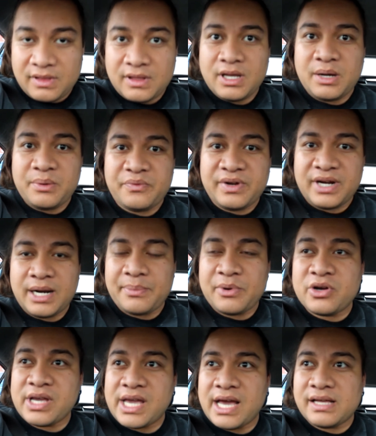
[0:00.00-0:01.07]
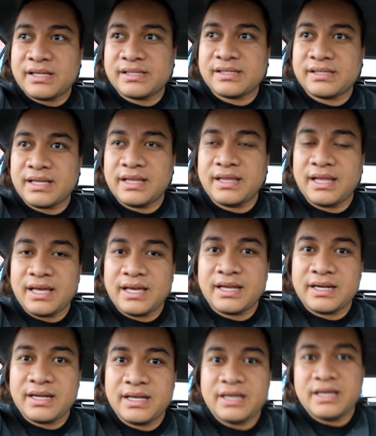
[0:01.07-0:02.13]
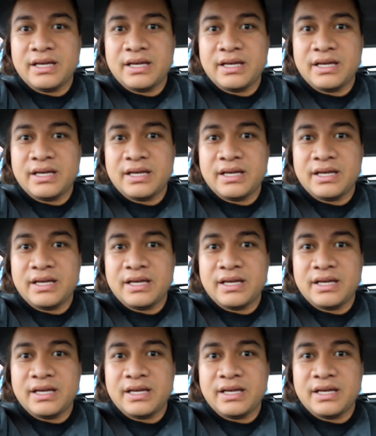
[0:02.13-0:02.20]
I'm filling up on gas and then,